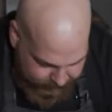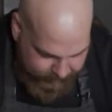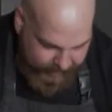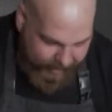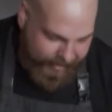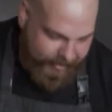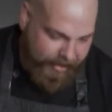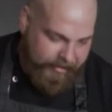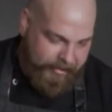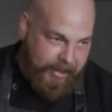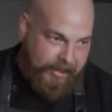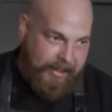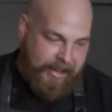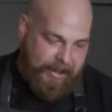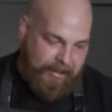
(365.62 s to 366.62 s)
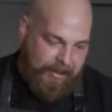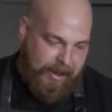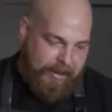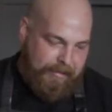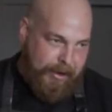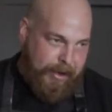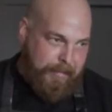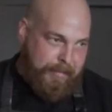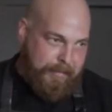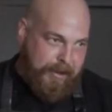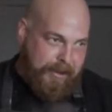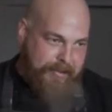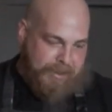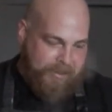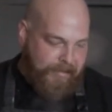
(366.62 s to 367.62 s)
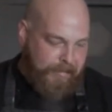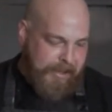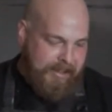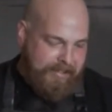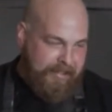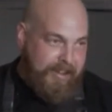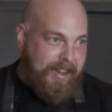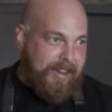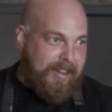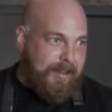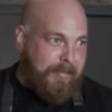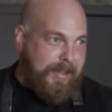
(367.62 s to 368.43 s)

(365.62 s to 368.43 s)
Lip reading: And it does look like a lot of herbs, but trust me, it's not going to